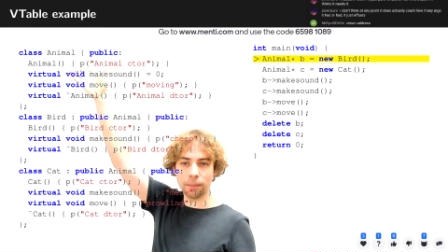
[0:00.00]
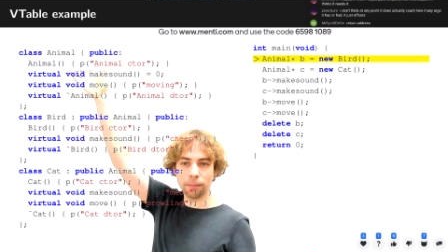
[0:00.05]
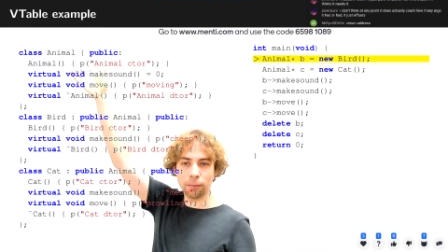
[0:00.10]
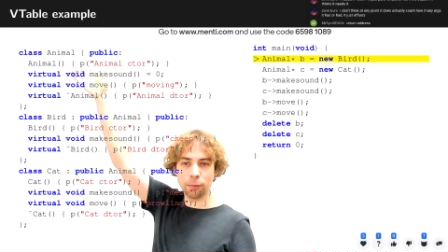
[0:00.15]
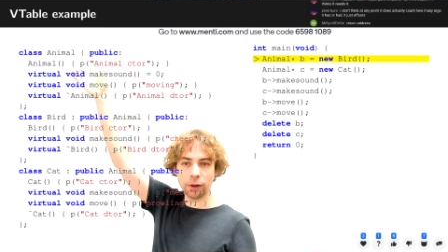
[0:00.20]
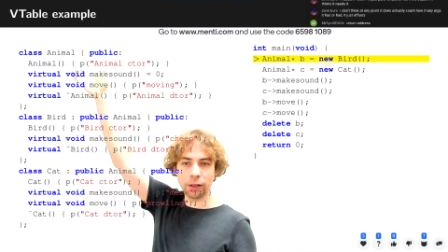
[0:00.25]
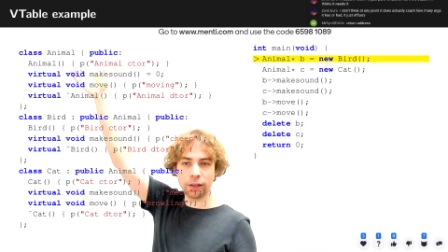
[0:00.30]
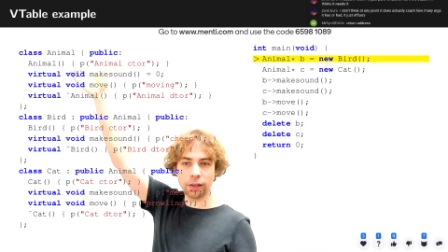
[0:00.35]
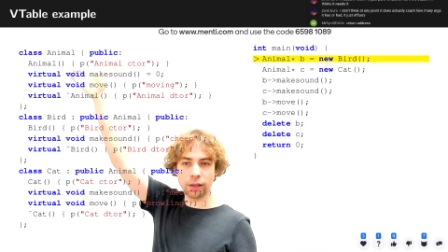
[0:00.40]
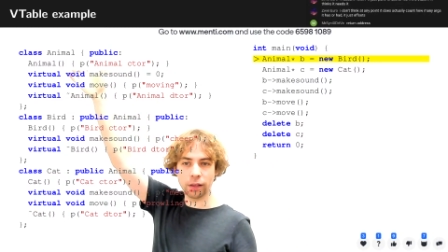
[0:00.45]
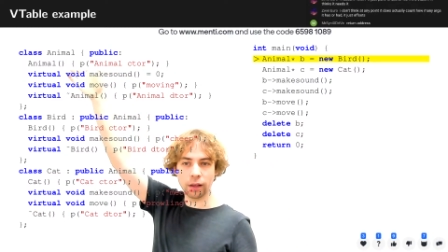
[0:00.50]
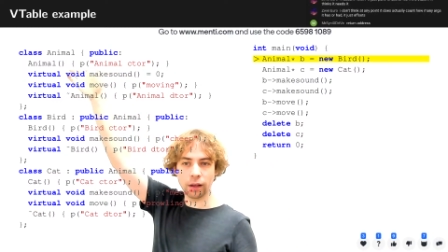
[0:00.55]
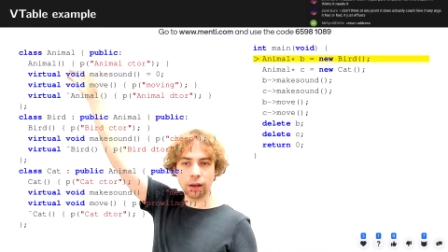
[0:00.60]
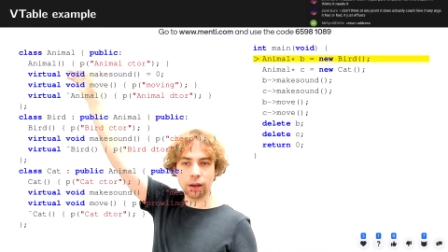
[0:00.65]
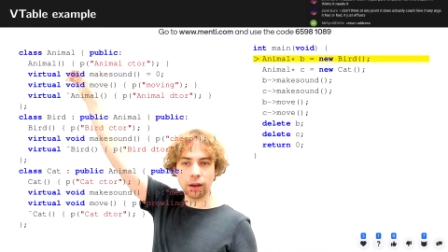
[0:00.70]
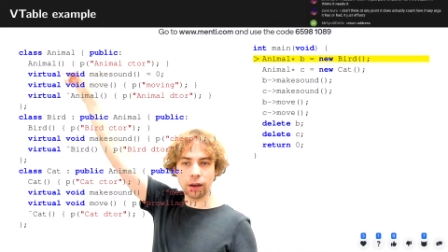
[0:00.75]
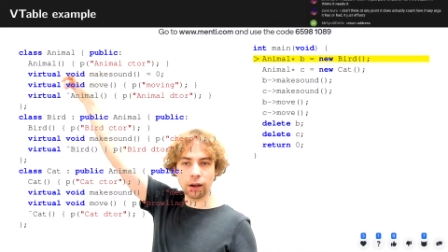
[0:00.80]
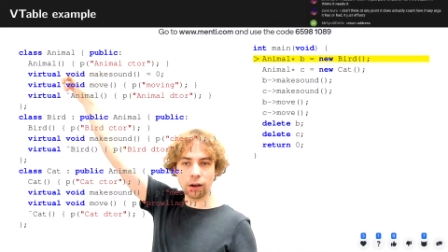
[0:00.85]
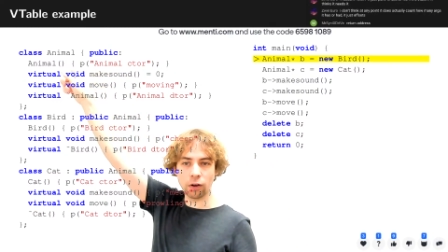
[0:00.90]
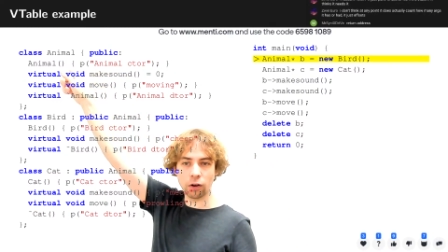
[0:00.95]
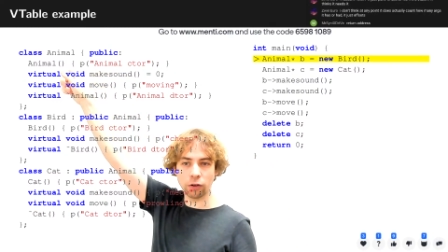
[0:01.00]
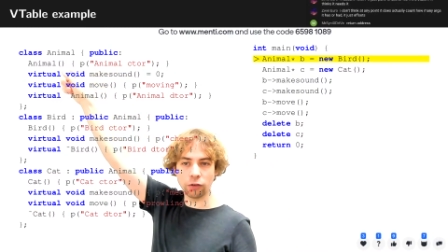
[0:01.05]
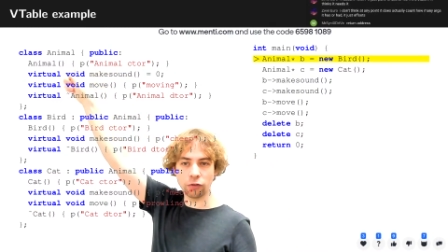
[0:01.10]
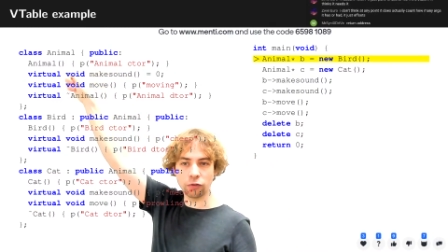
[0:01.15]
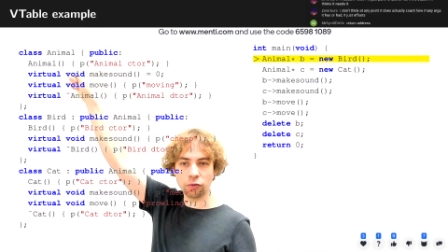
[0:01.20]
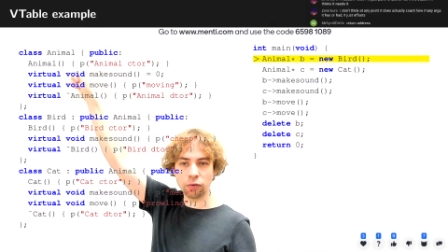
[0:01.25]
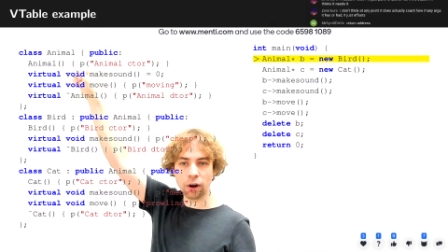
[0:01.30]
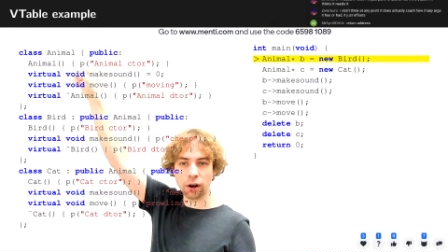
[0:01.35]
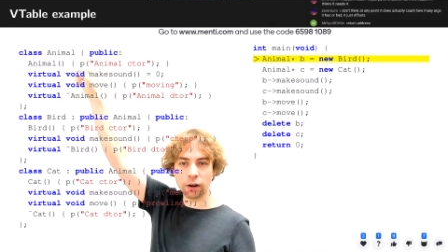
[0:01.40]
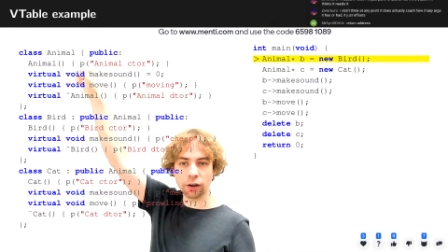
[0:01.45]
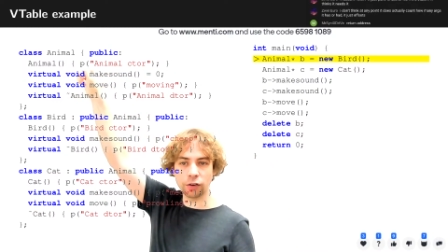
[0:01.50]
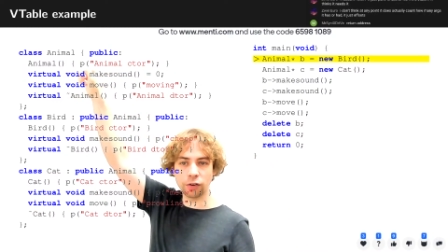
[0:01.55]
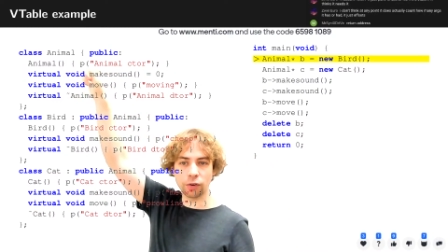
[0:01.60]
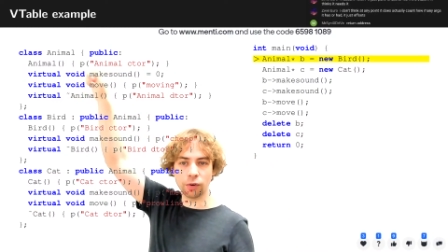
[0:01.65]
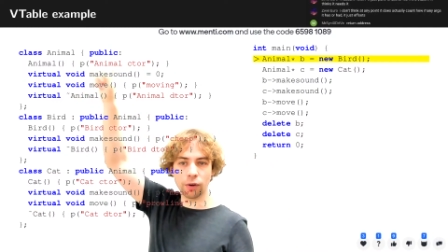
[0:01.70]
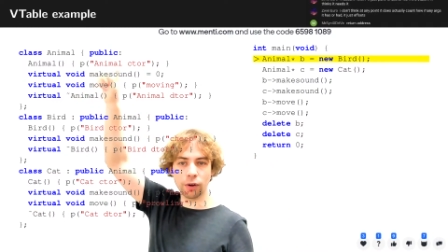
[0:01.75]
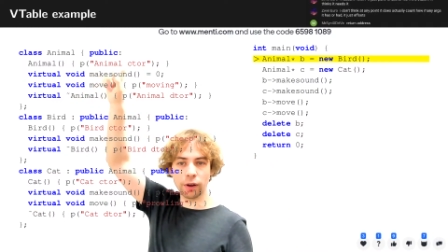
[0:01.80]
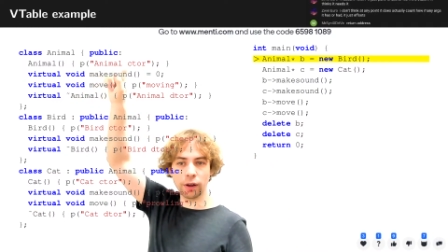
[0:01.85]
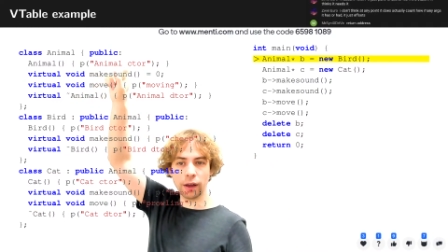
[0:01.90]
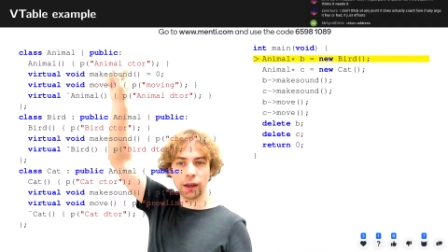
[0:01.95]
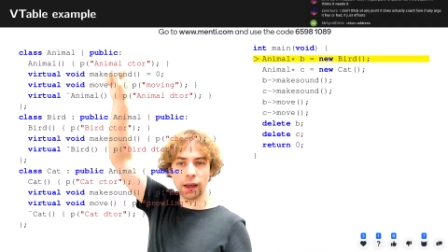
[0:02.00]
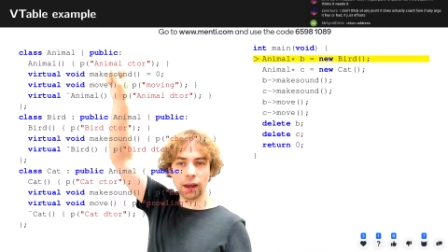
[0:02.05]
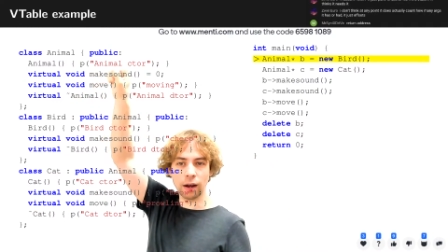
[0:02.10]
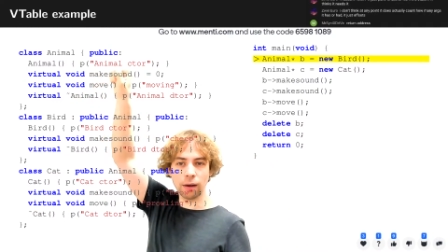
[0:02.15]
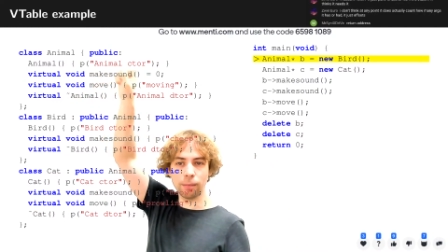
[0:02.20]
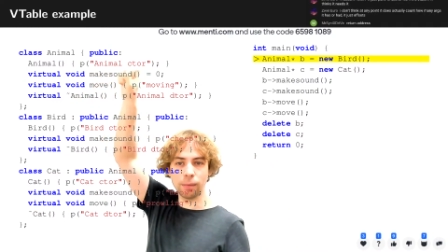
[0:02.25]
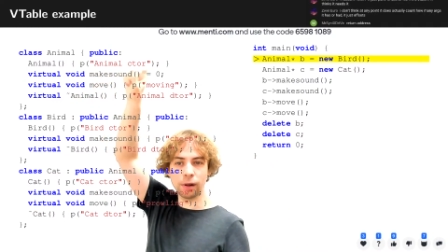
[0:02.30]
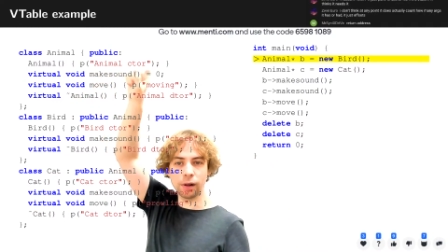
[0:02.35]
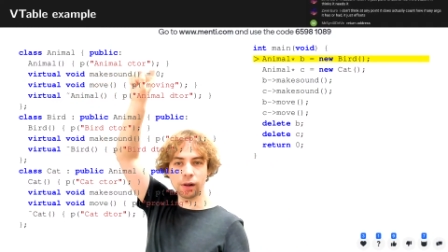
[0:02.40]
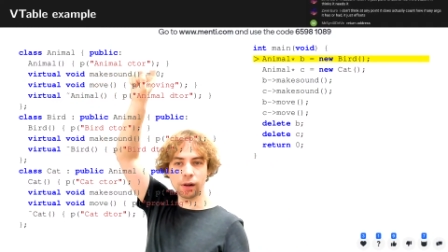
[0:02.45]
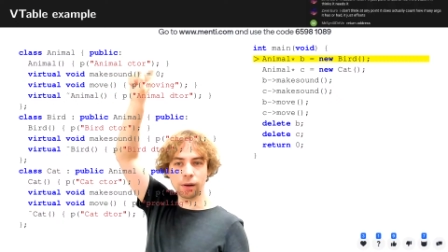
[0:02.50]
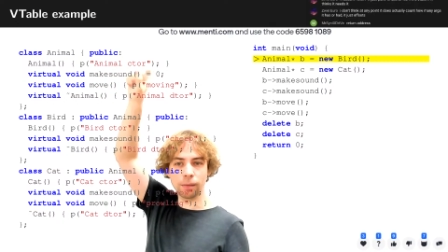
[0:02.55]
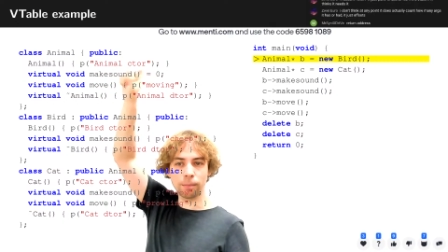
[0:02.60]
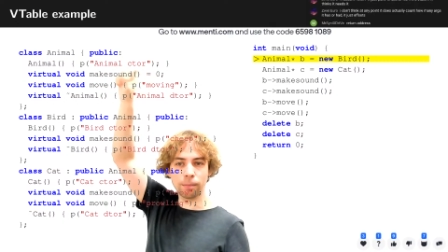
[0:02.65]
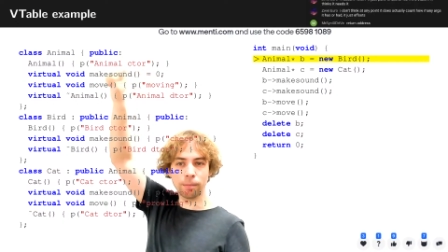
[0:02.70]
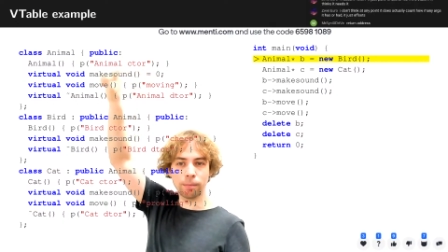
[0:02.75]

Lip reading: with constructor, animal